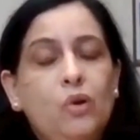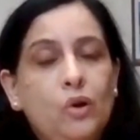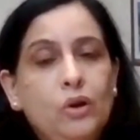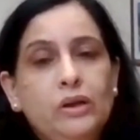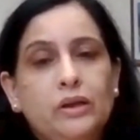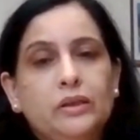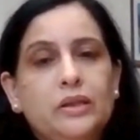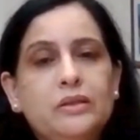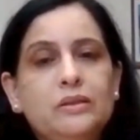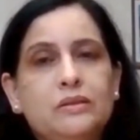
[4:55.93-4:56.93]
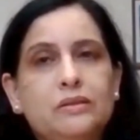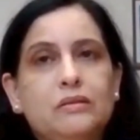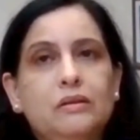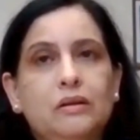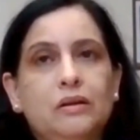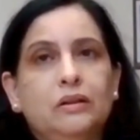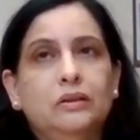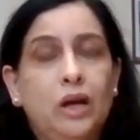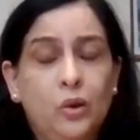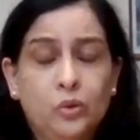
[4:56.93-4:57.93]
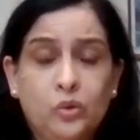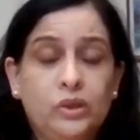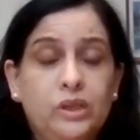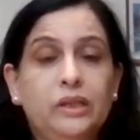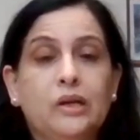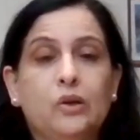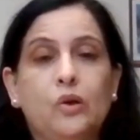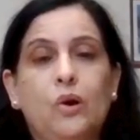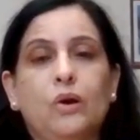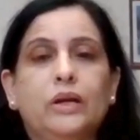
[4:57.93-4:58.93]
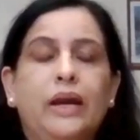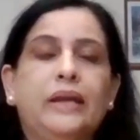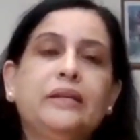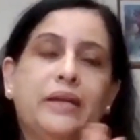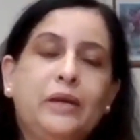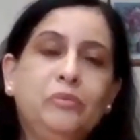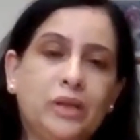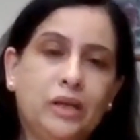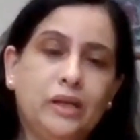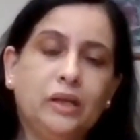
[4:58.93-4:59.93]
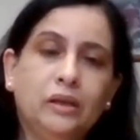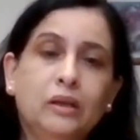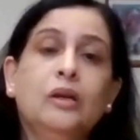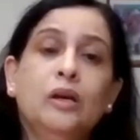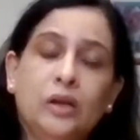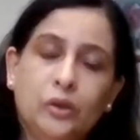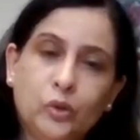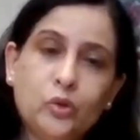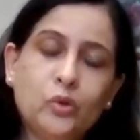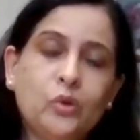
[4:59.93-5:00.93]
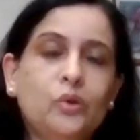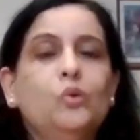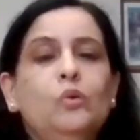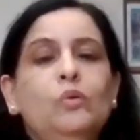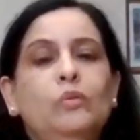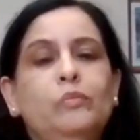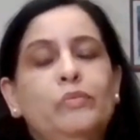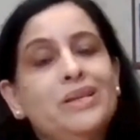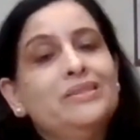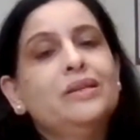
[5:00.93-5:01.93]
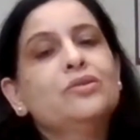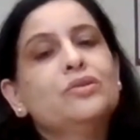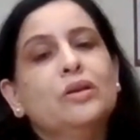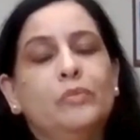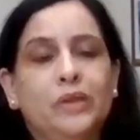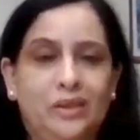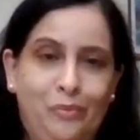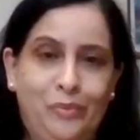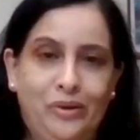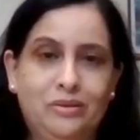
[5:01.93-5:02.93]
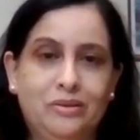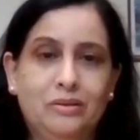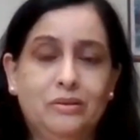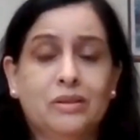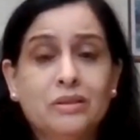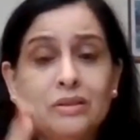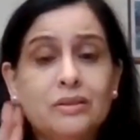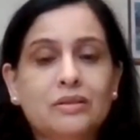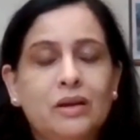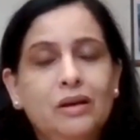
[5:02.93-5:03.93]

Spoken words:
for this how to read a clock and time telling, you should know basic German numbers. This is